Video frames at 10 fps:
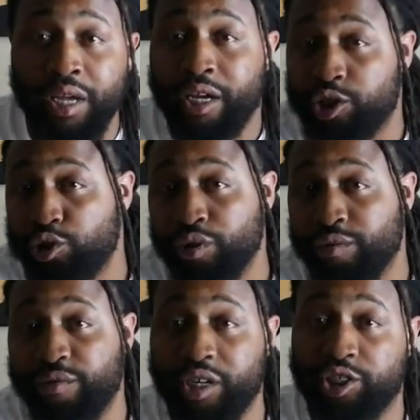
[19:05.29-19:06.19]
and shooting
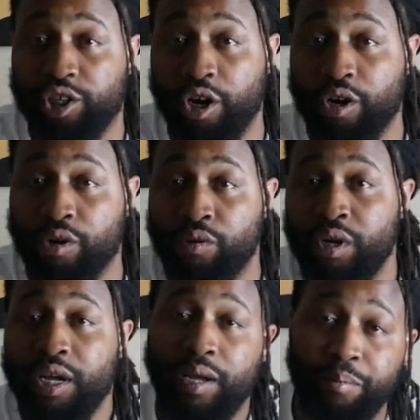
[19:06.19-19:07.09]
Fresh girl
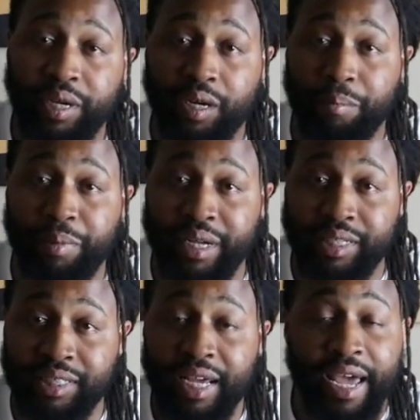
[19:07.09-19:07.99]
and being a
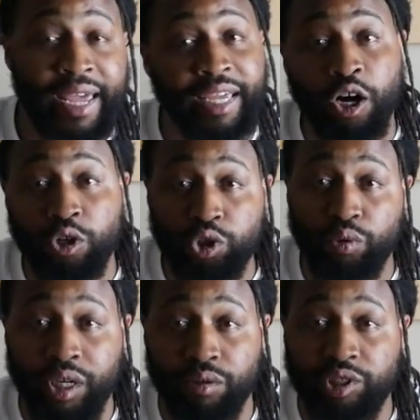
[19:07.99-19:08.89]
bitch. And he also
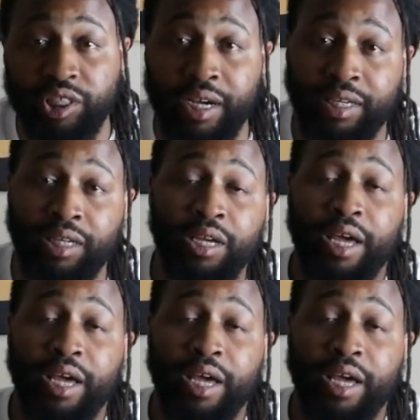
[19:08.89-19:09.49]
killed Chucky.